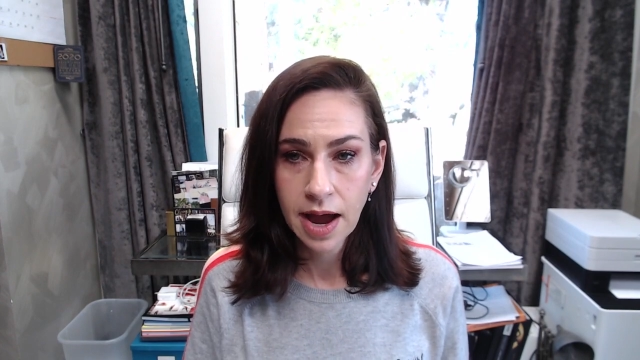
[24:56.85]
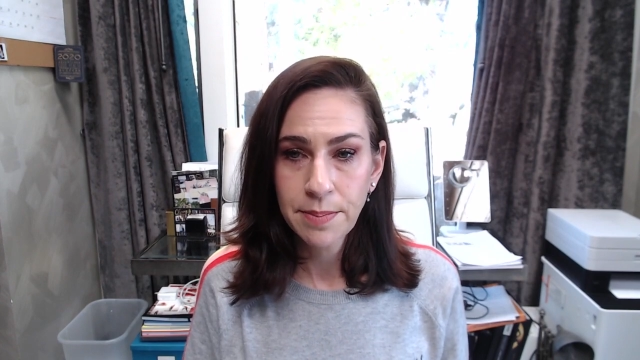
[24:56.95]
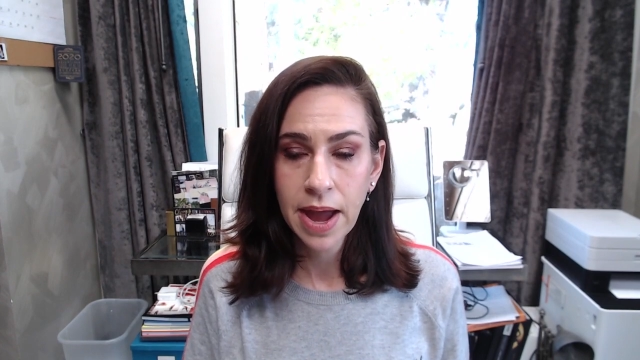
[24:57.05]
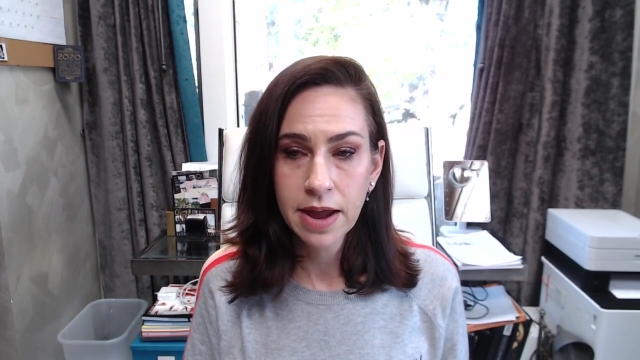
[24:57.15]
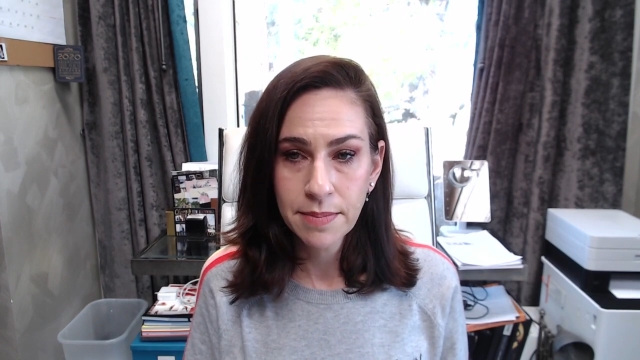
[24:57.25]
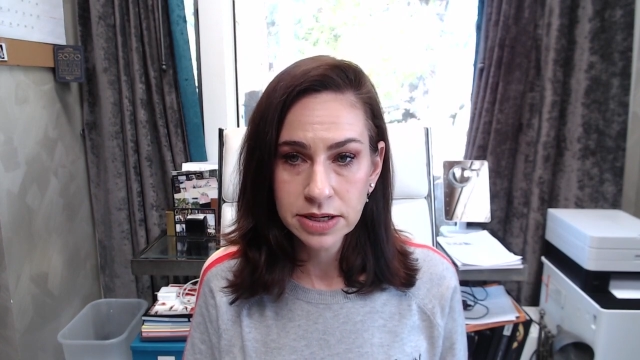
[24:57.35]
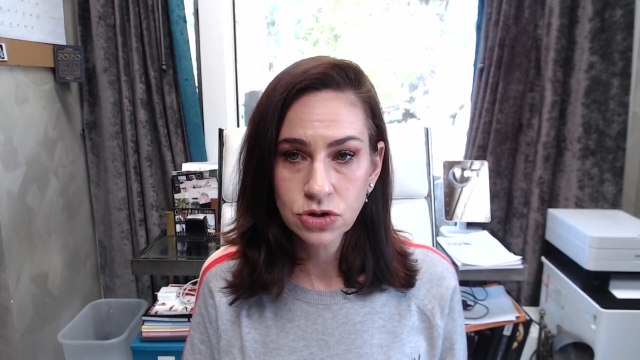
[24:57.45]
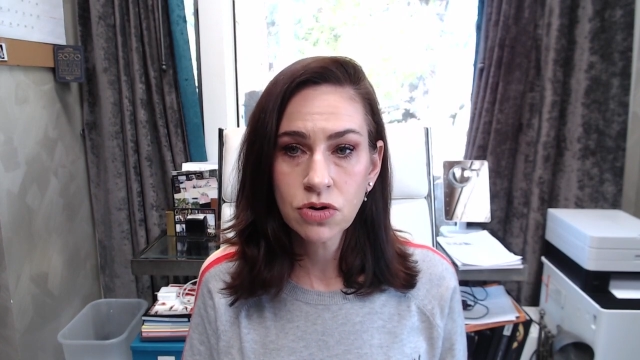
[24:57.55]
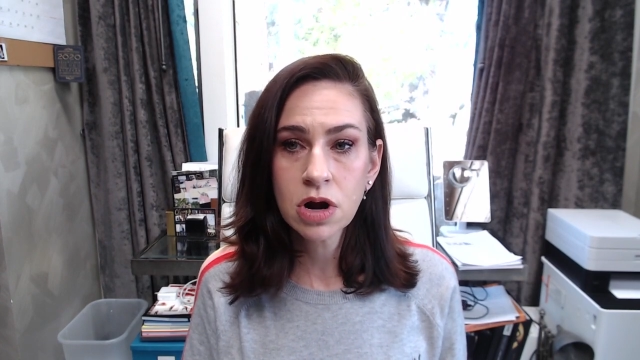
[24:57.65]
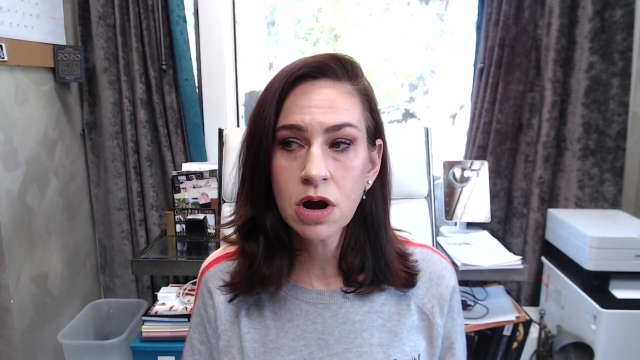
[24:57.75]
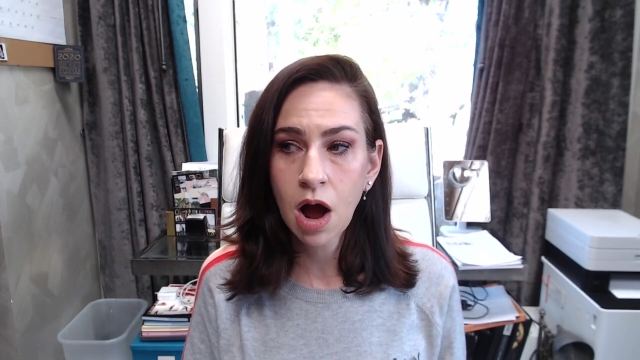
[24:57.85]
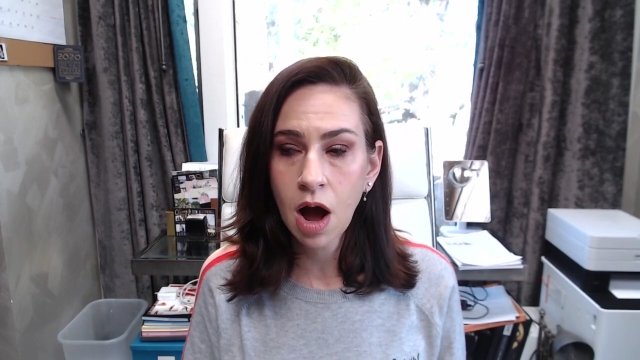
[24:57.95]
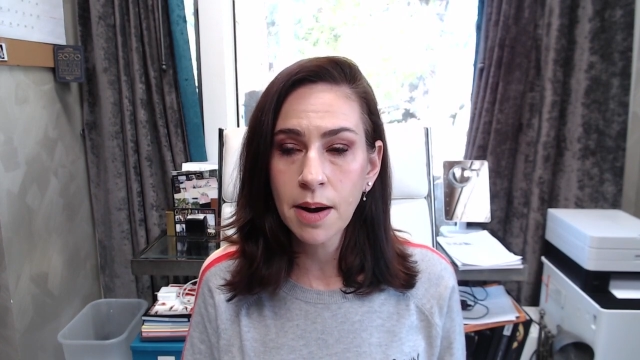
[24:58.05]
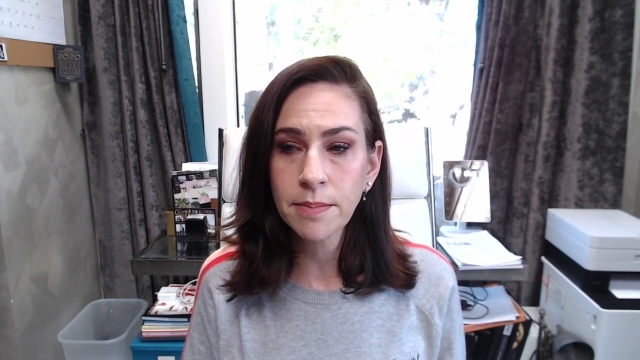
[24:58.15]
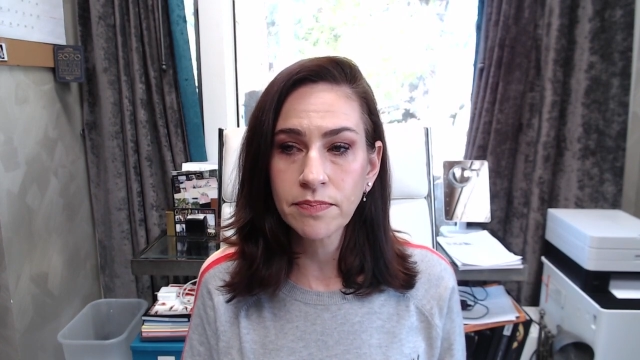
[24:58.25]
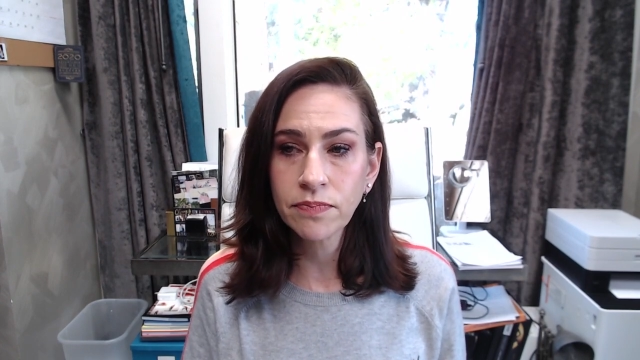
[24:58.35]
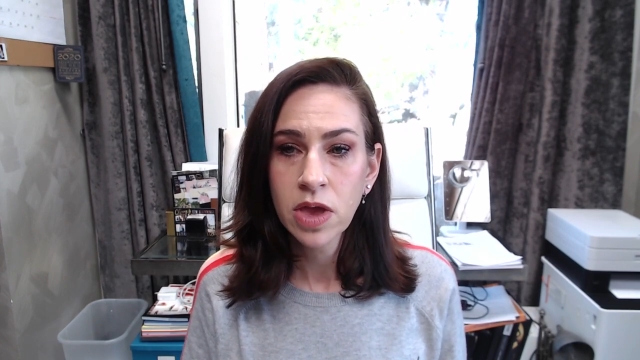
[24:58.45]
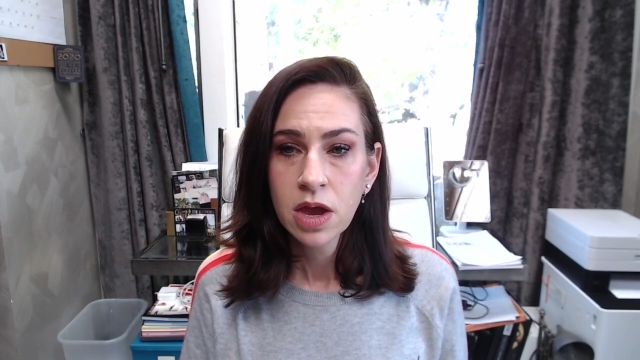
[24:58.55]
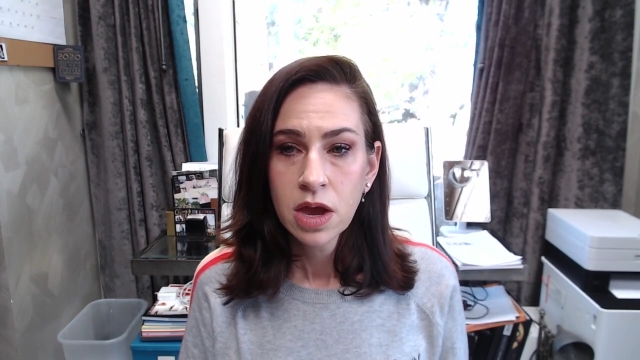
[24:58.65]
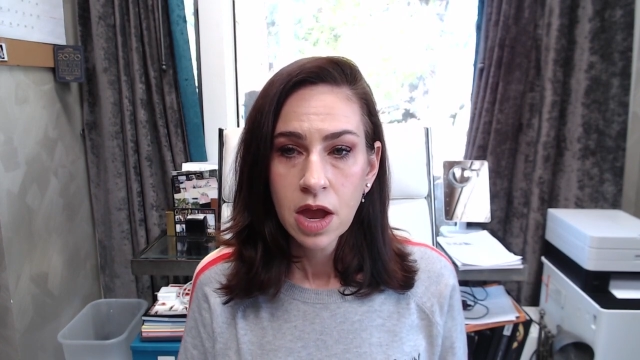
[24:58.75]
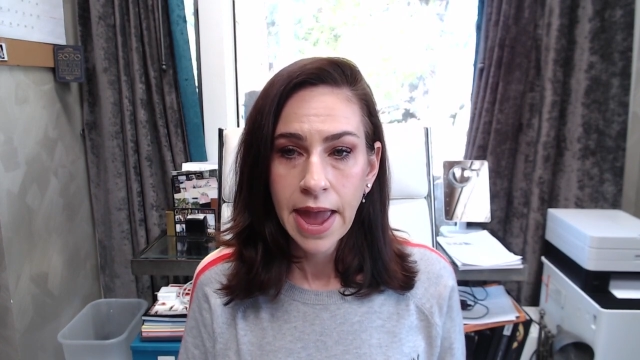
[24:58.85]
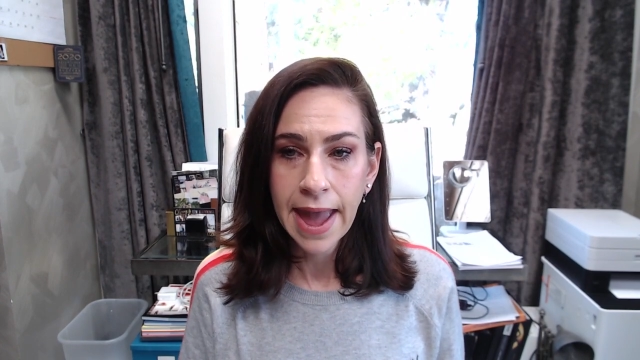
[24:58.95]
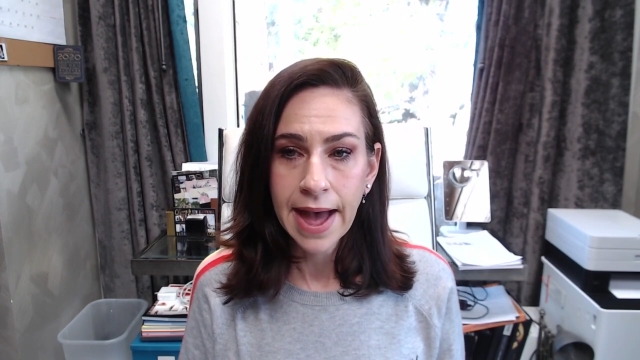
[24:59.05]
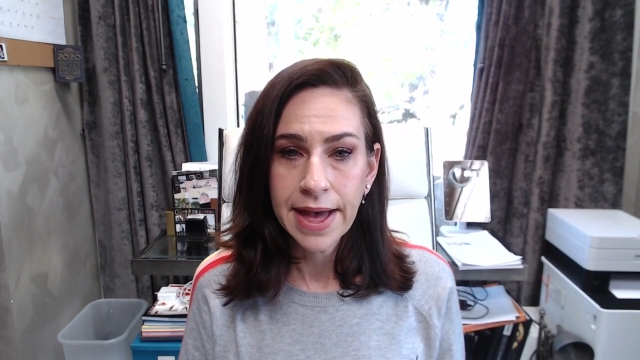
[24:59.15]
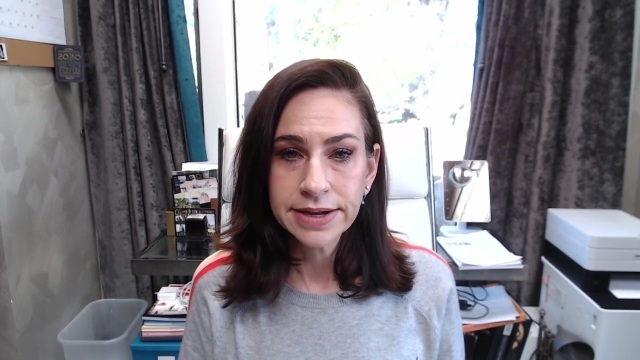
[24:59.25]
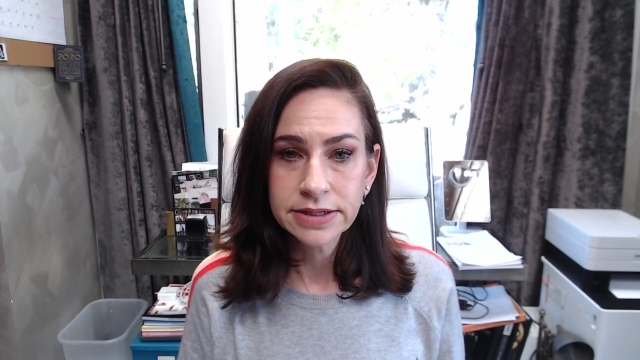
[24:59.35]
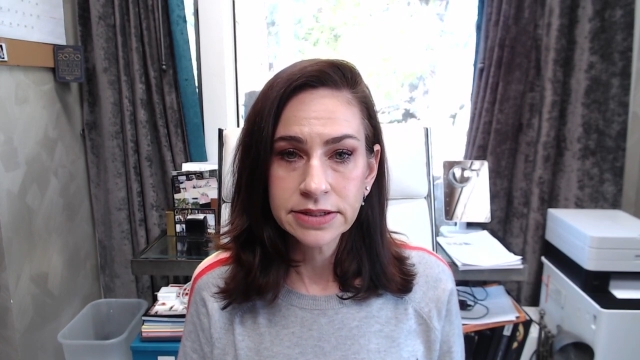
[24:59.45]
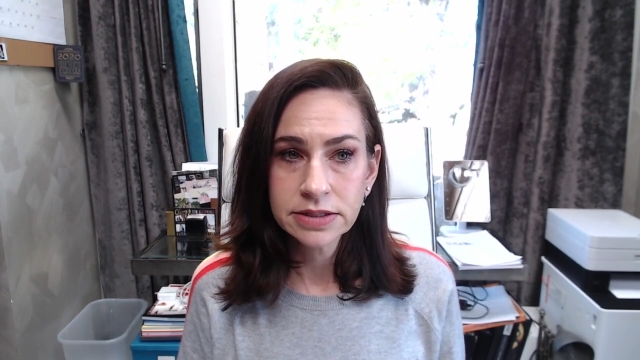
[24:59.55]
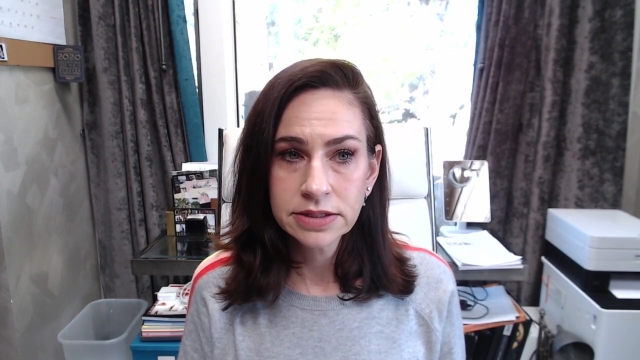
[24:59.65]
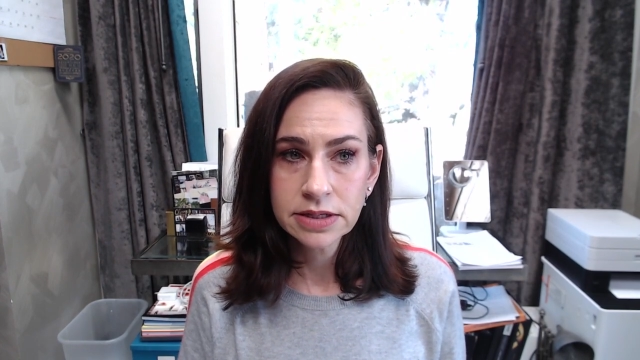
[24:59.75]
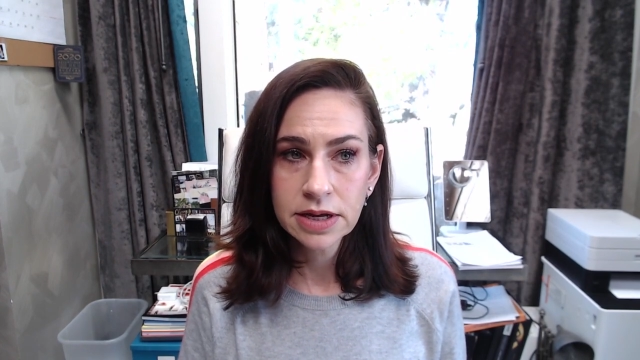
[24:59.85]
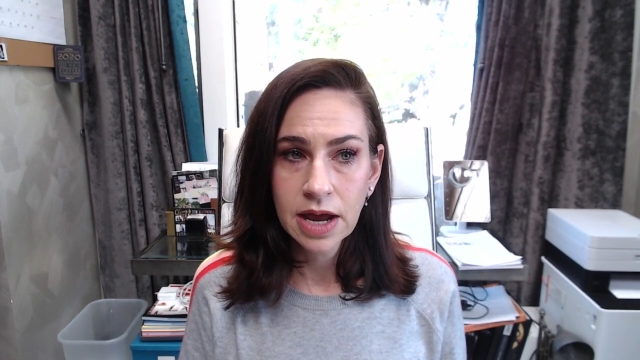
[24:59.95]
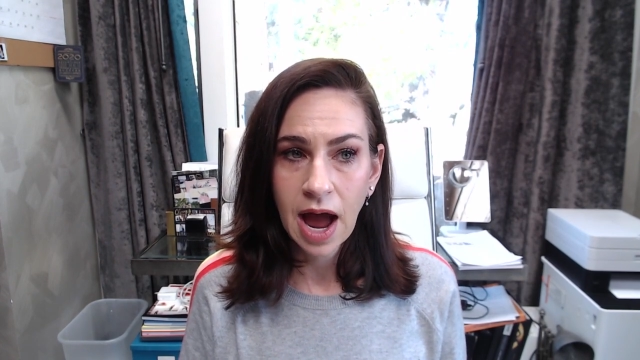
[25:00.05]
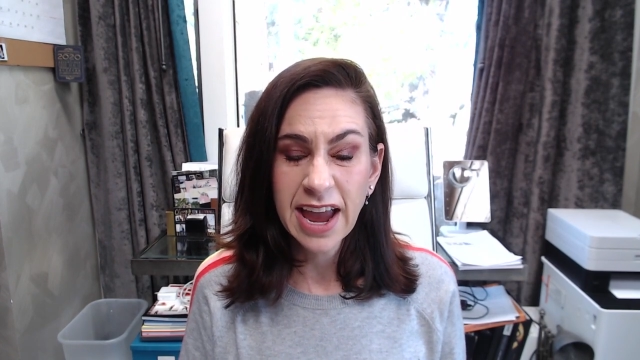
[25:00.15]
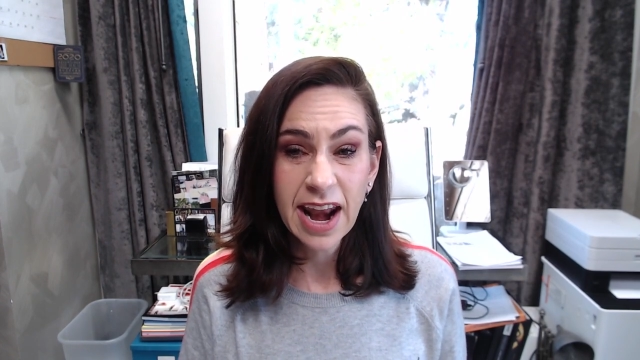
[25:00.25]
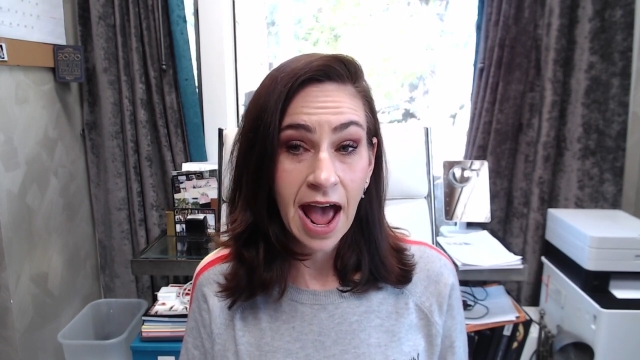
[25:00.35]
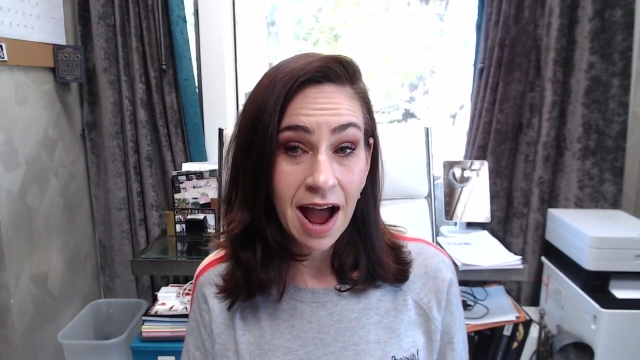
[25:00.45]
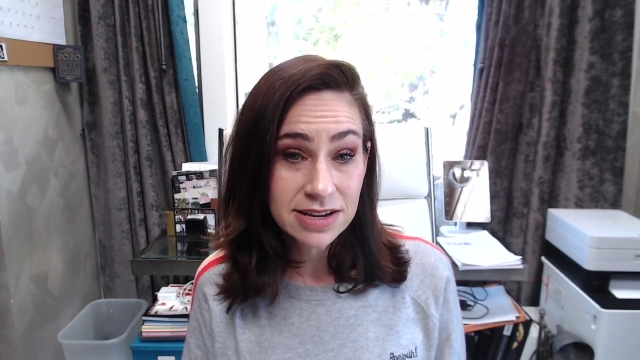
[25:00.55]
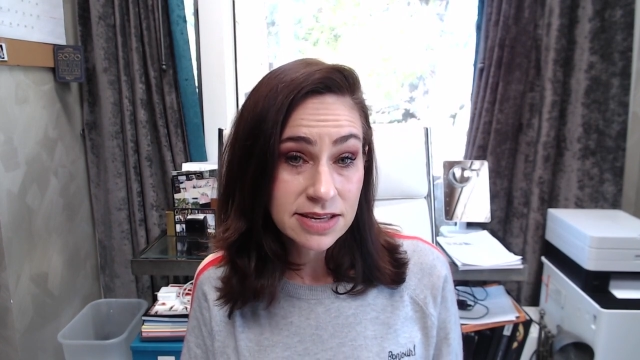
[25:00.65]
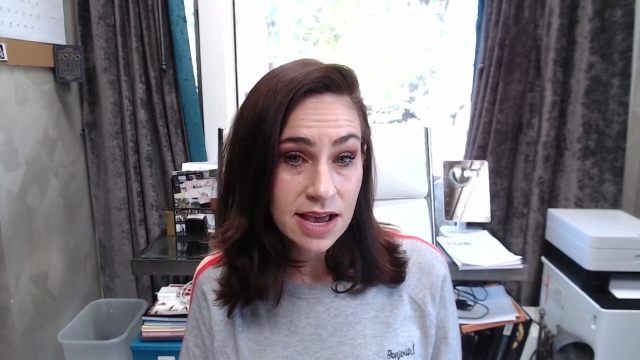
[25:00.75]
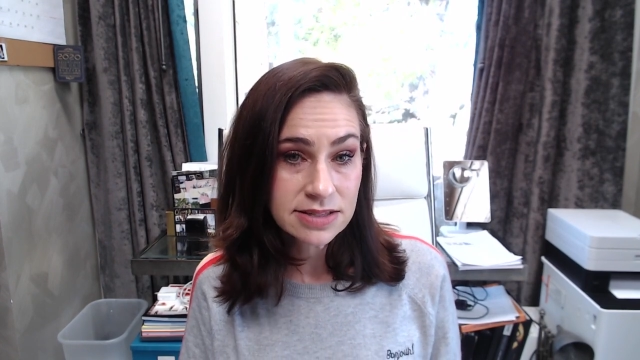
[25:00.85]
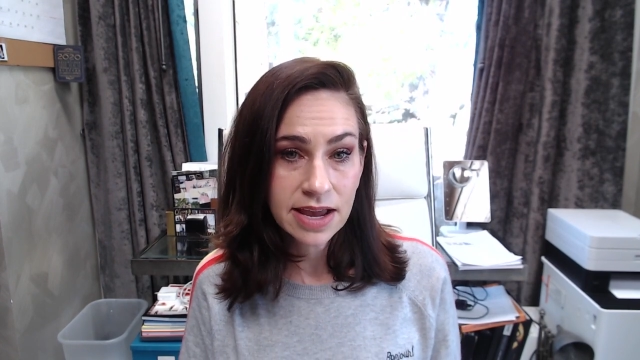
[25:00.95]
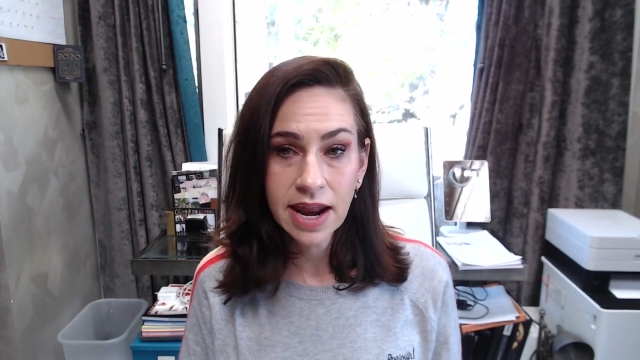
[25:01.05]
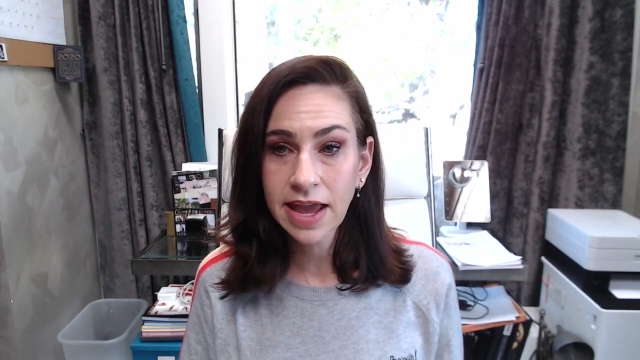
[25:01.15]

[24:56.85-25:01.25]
I pay a mentor, and I get access, I get